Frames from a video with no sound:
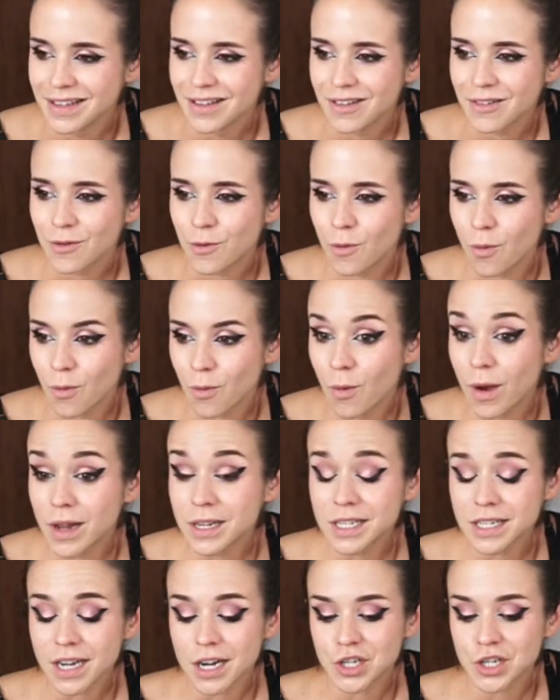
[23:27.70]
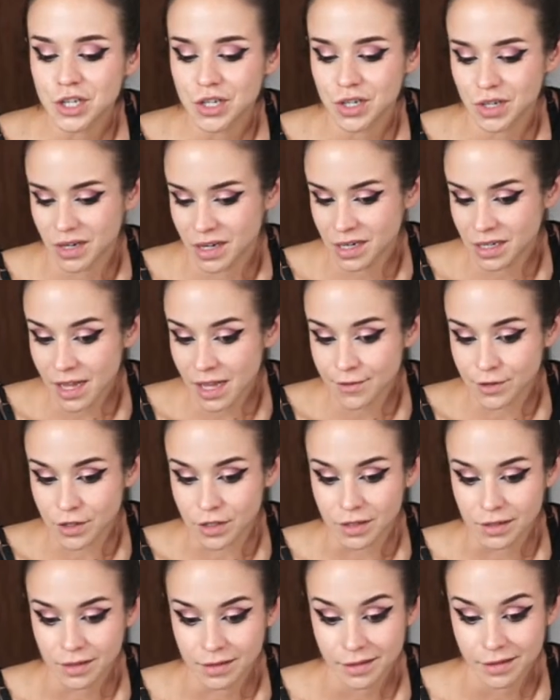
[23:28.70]
One such
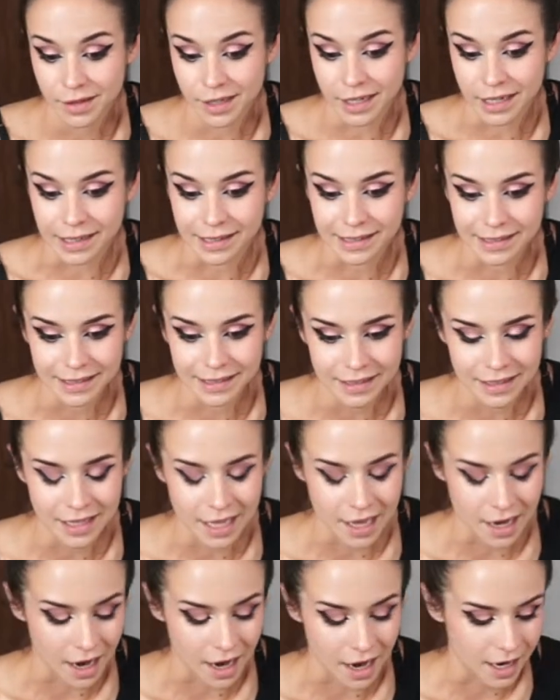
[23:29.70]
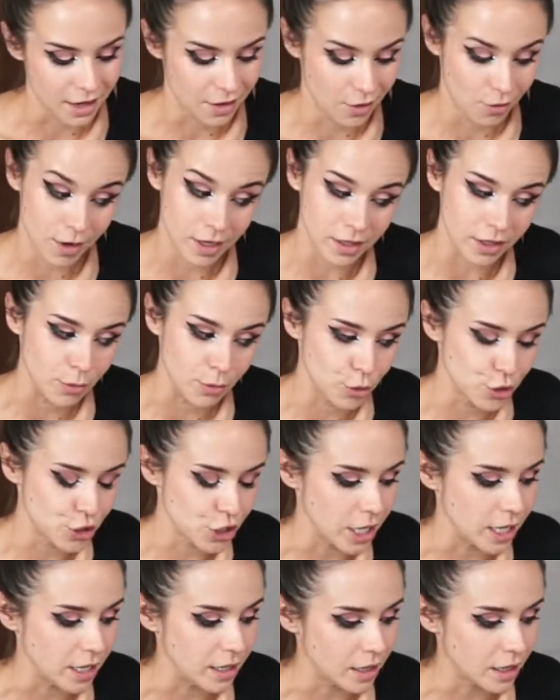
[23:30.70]
clever thing that I greatly
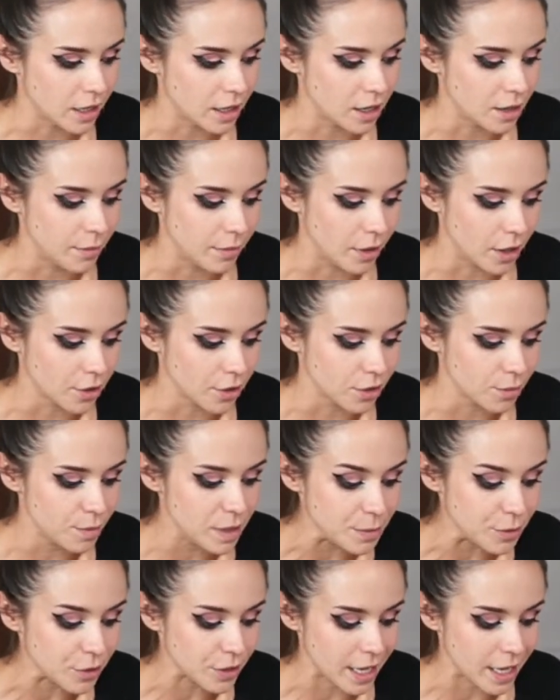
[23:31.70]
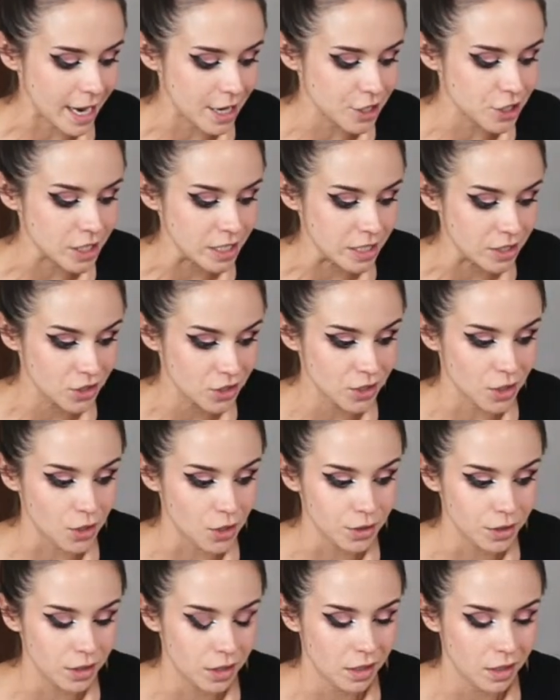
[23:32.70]
appreciate are the people that actually
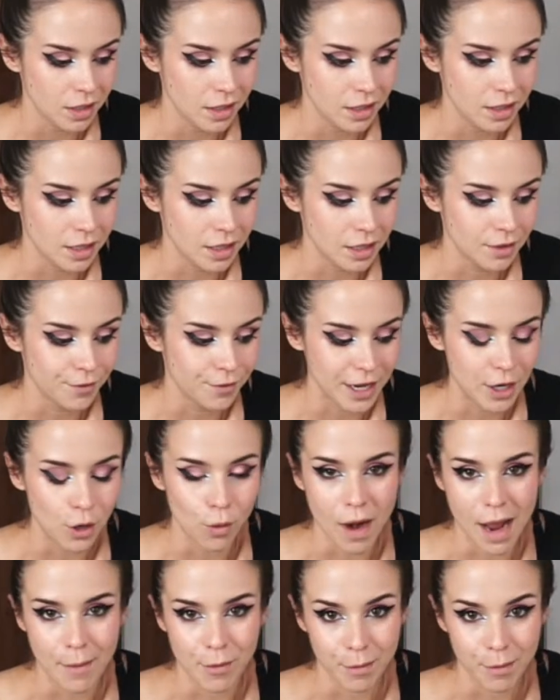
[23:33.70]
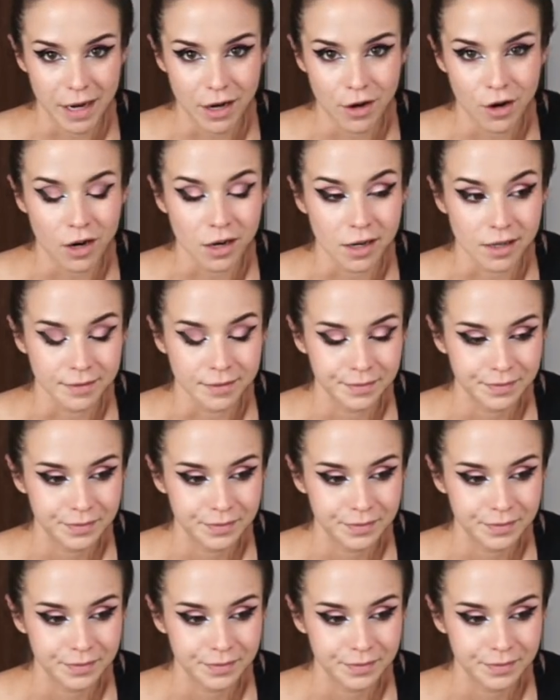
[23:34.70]
installed the vinyl wrap in my car.